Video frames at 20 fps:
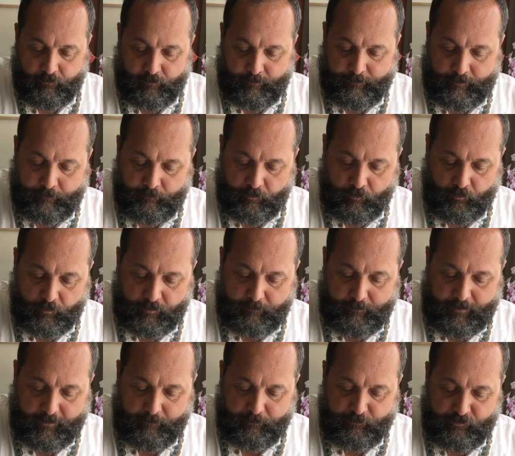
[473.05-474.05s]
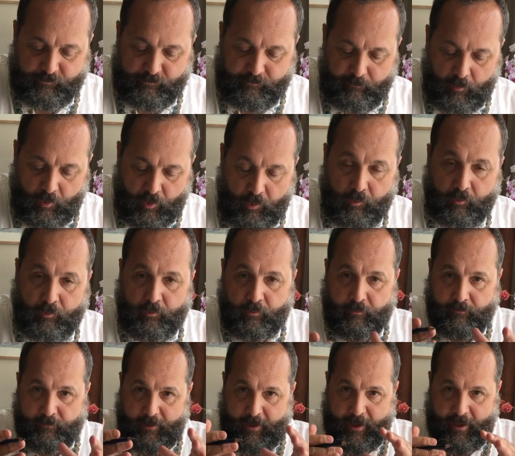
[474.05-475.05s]
remember, we're going to make them
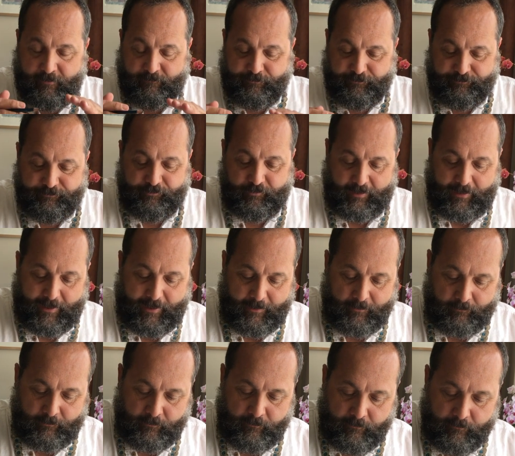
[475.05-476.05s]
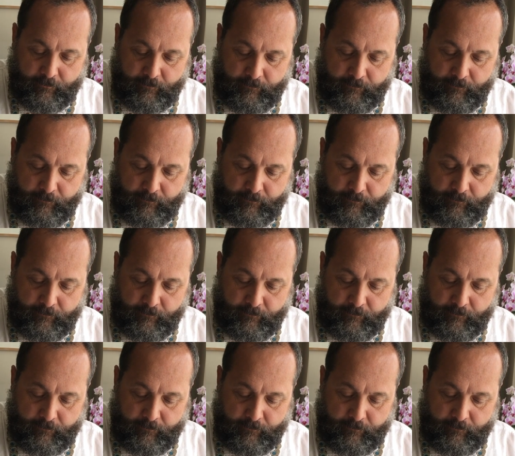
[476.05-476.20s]
smaller and flatter.